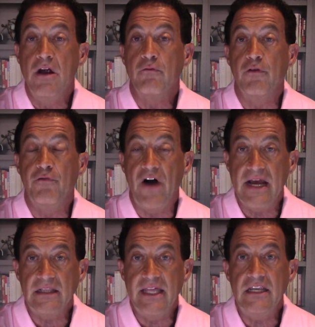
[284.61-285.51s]
for
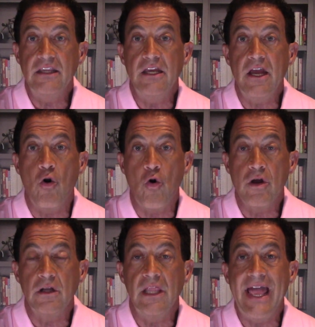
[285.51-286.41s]
violating the
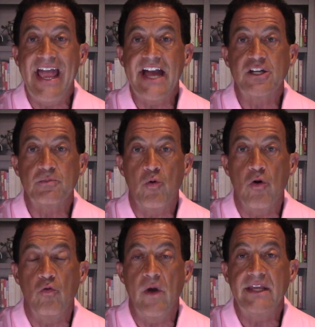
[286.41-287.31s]
oil
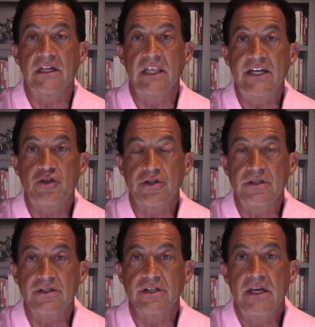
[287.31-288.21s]
export
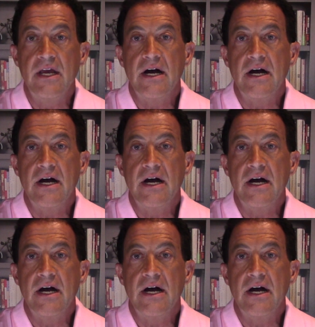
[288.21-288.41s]
regulations